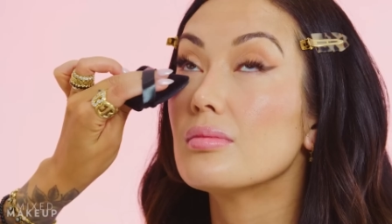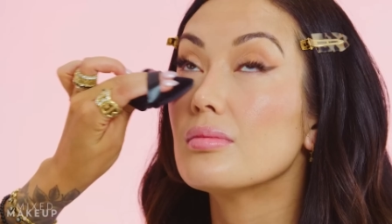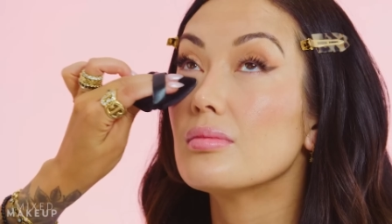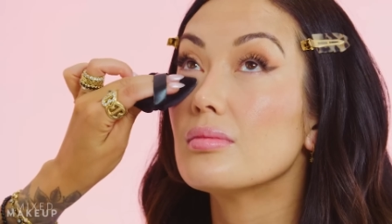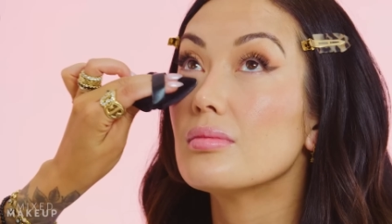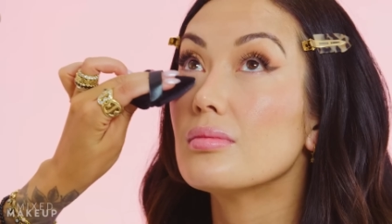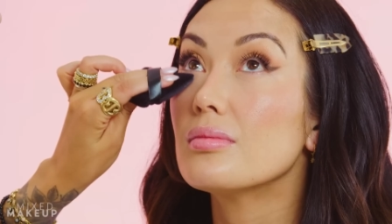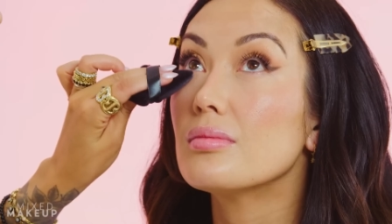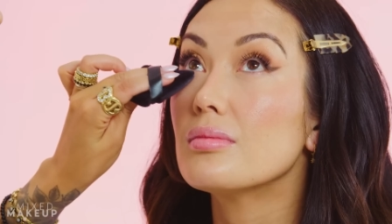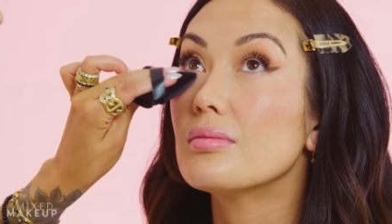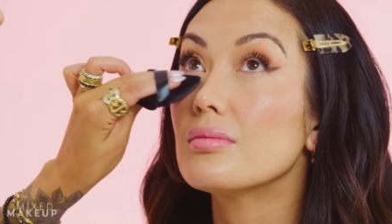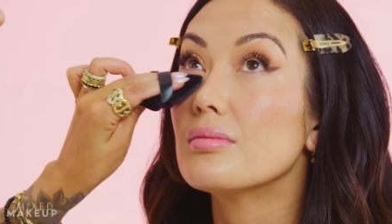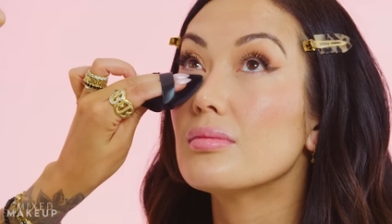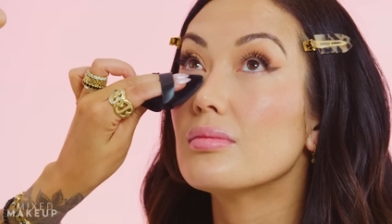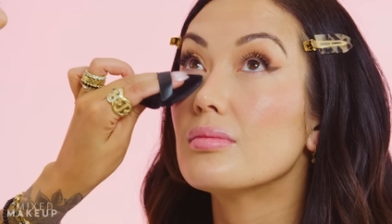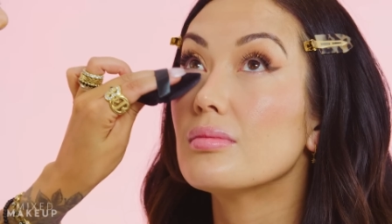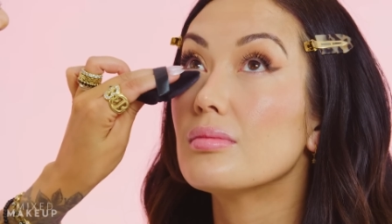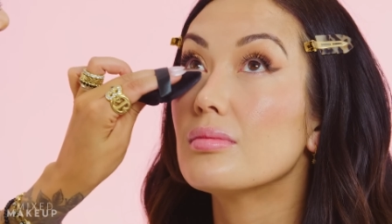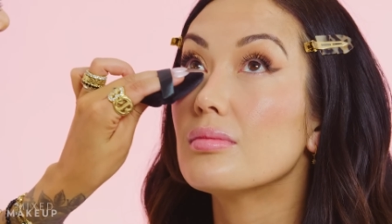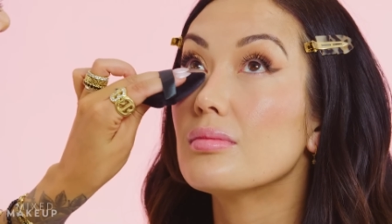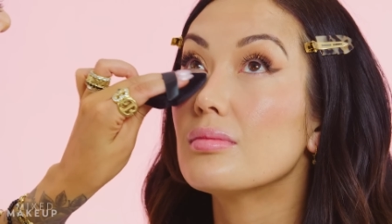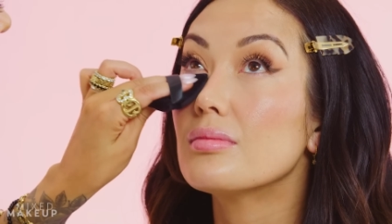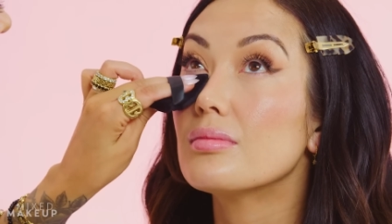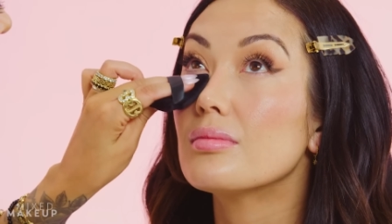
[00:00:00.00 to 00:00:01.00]
Remember when you do this
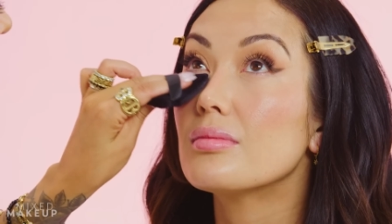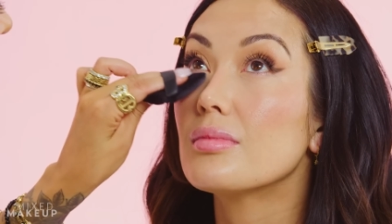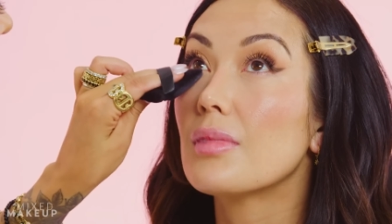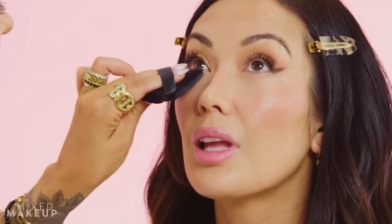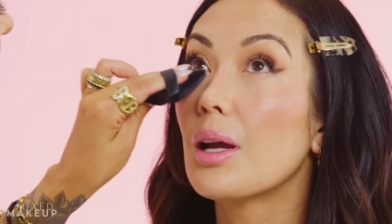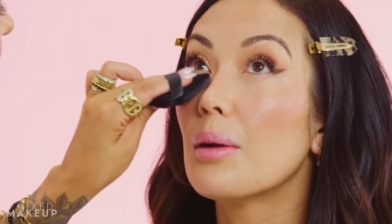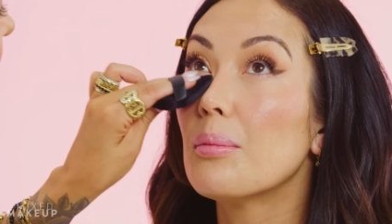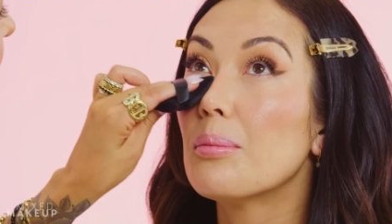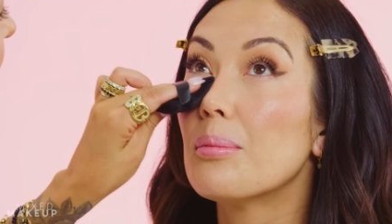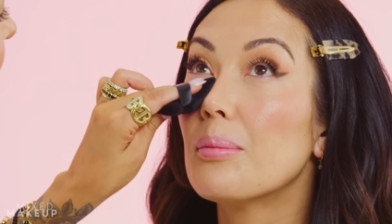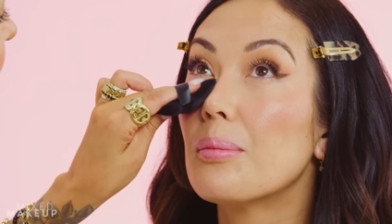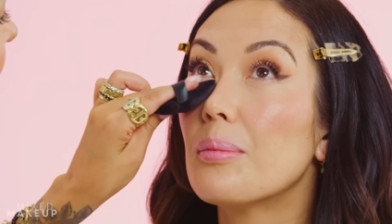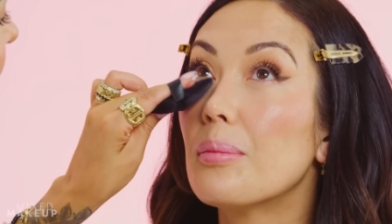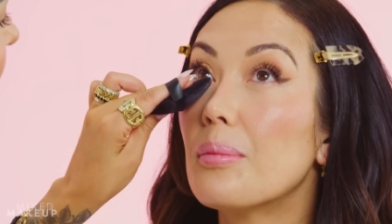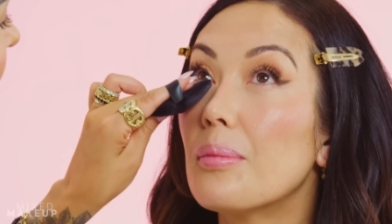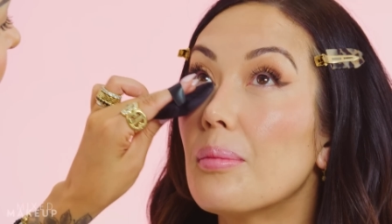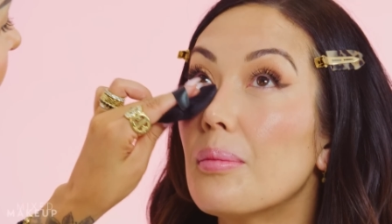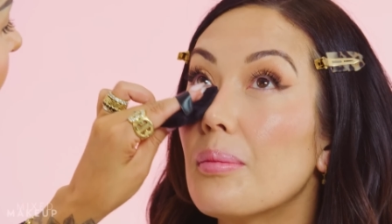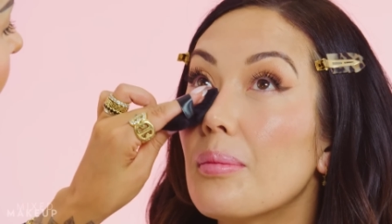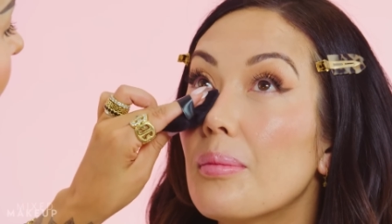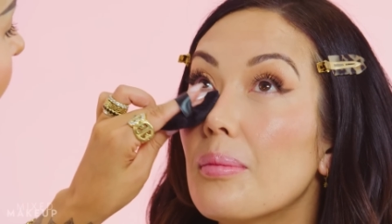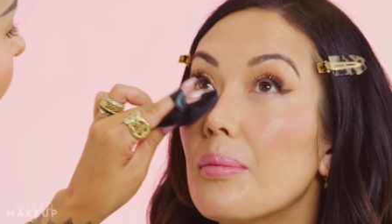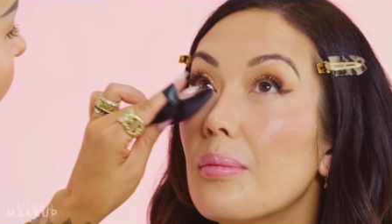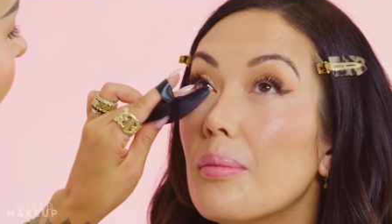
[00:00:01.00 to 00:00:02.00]
to me? Yep.
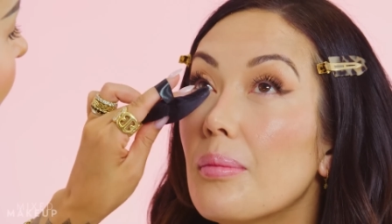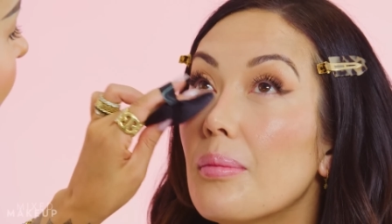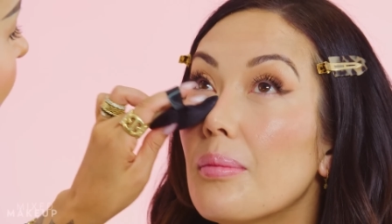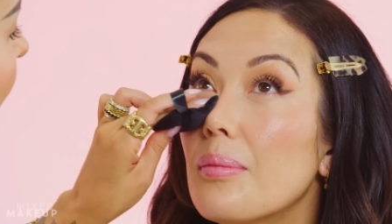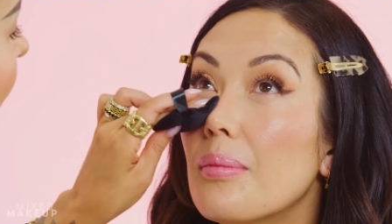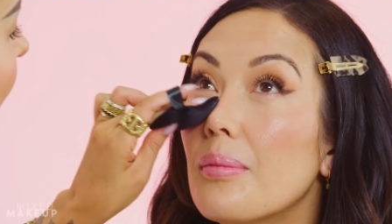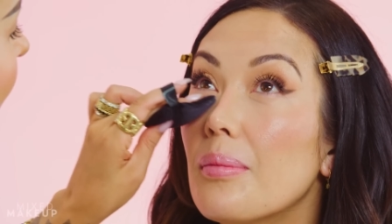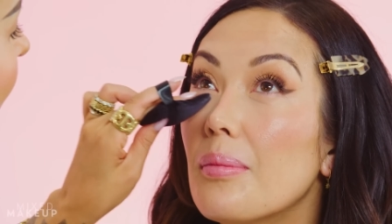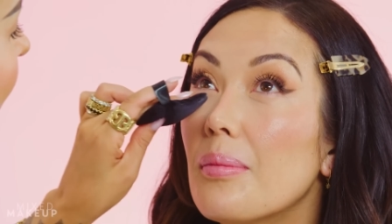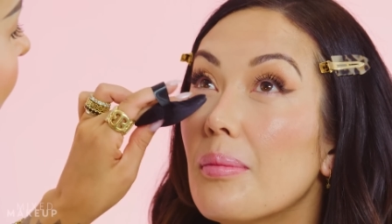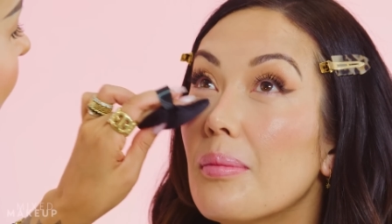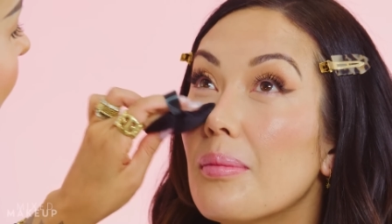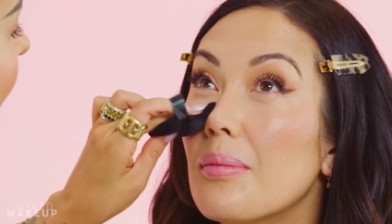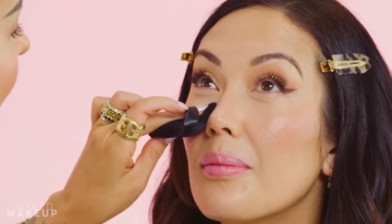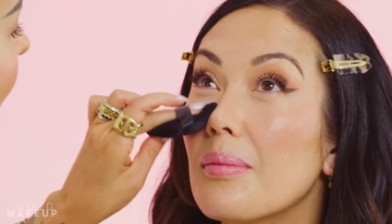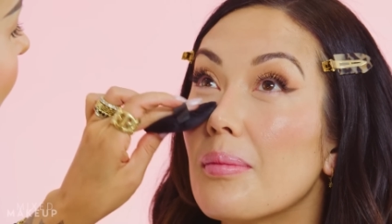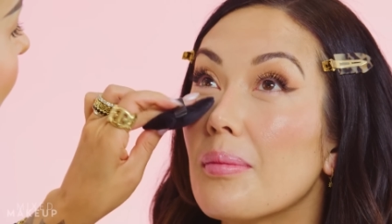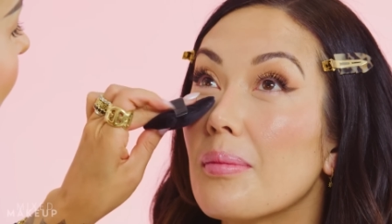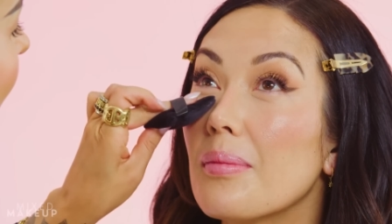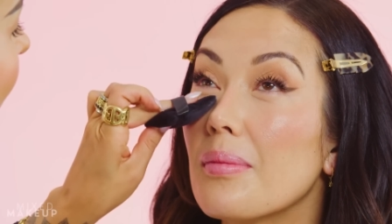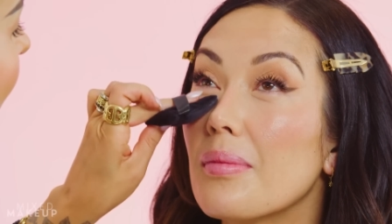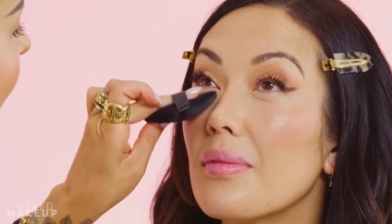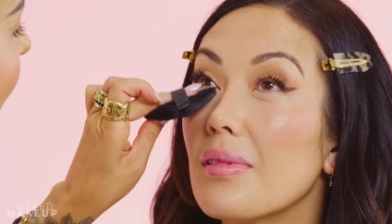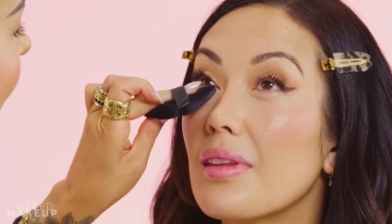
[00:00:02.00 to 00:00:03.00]
Yeah.
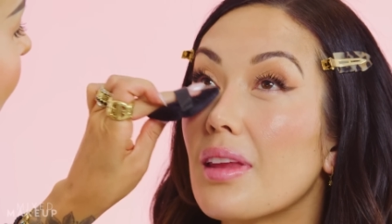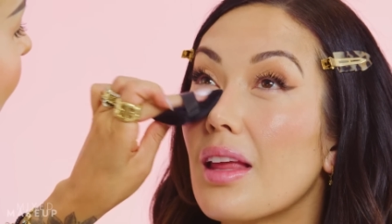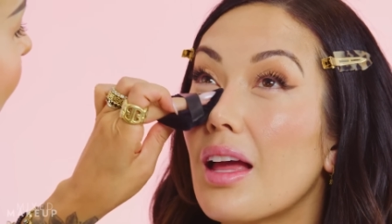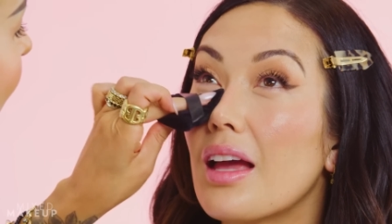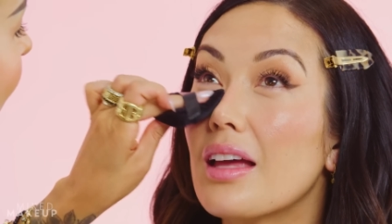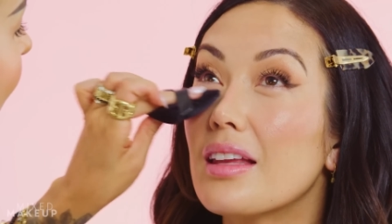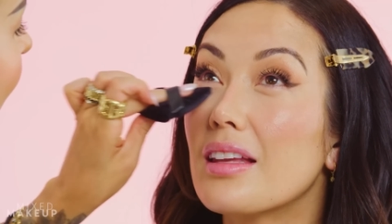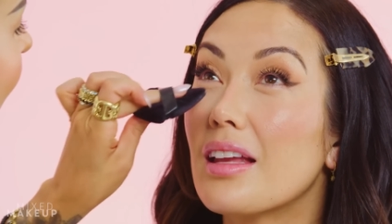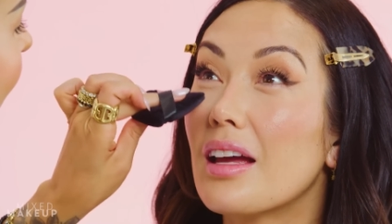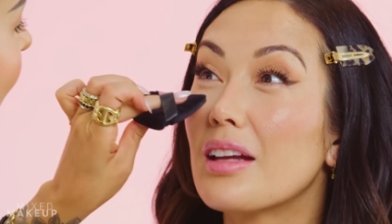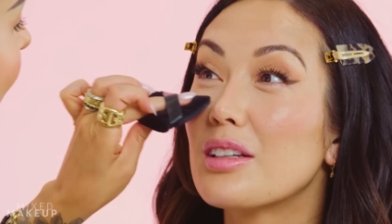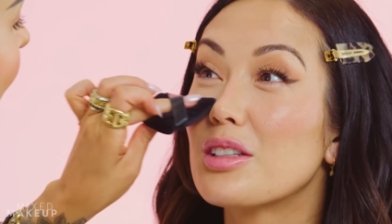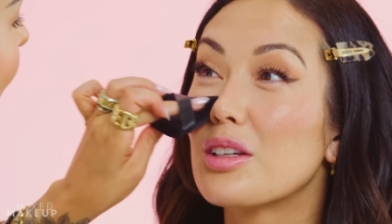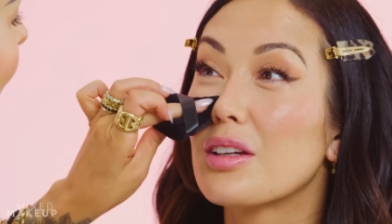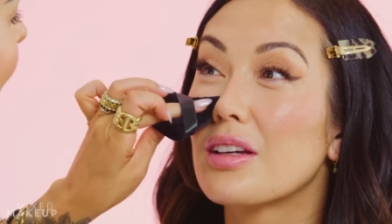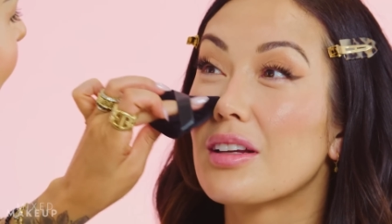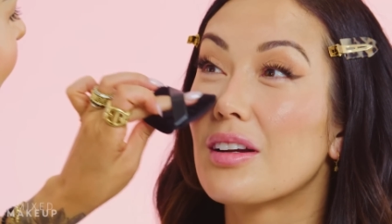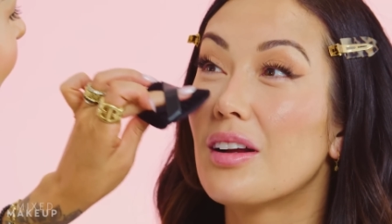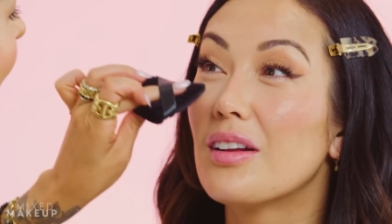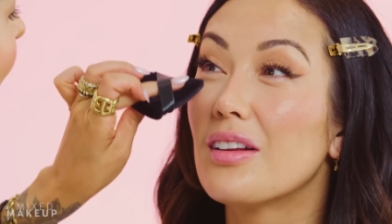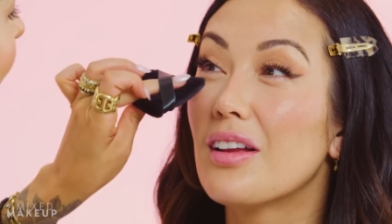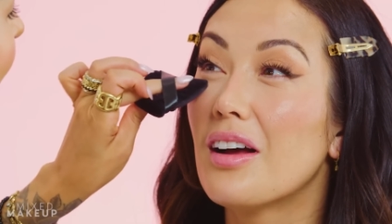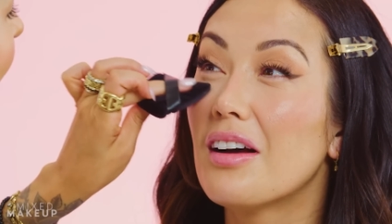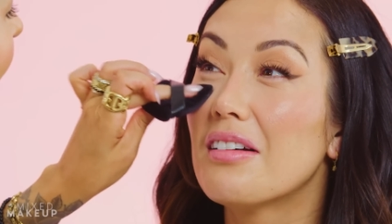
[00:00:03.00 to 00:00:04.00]
I, I took it
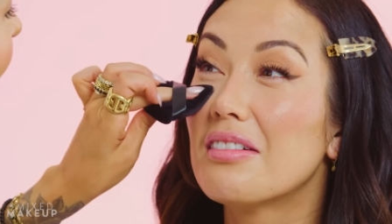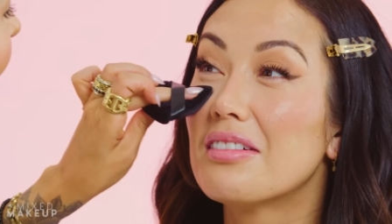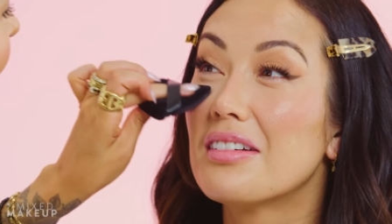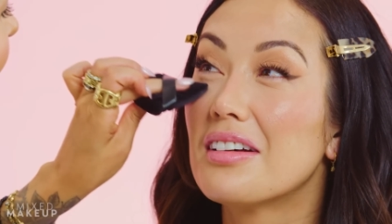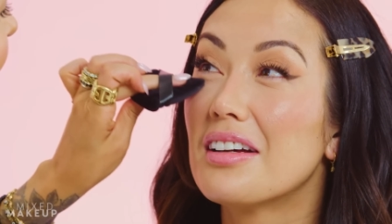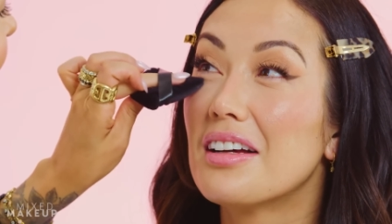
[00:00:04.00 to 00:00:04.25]
all off.